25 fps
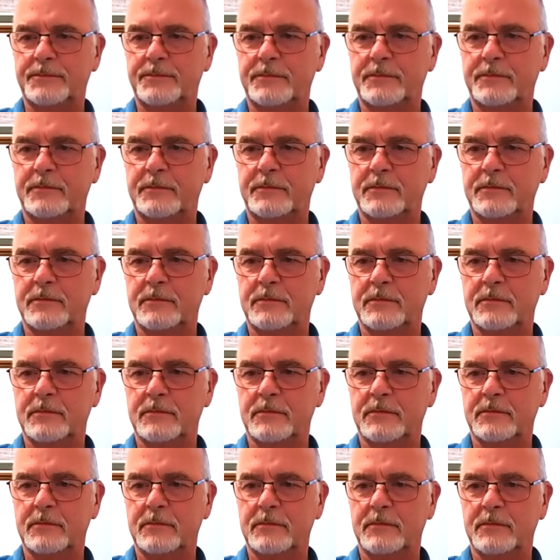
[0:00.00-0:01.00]

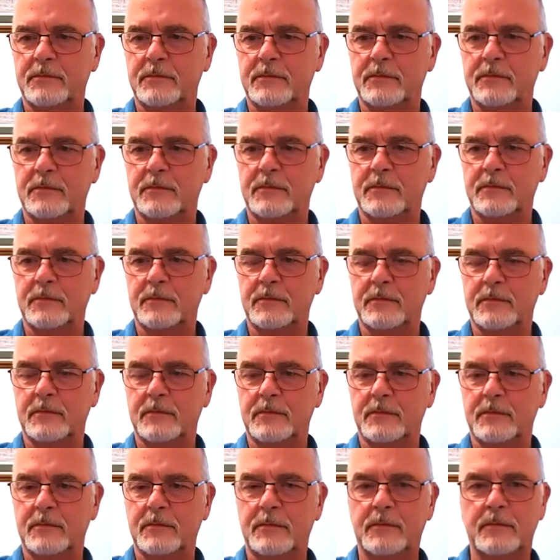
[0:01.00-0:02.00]

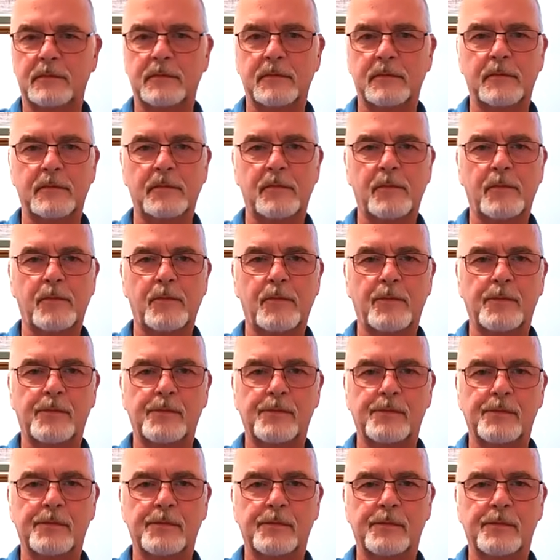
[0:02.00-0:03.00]

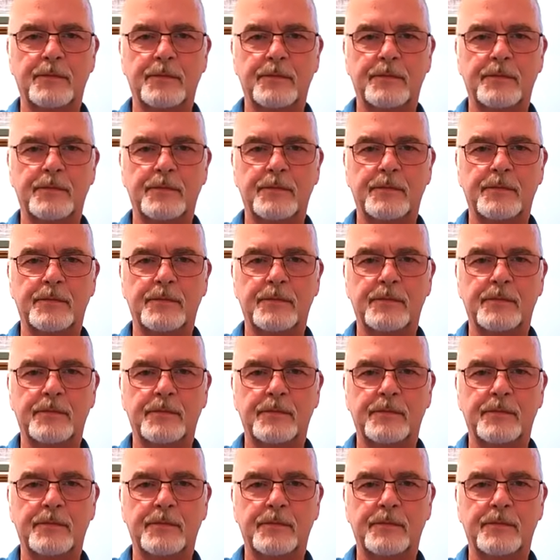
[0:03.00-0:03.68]
The person shown says nothing.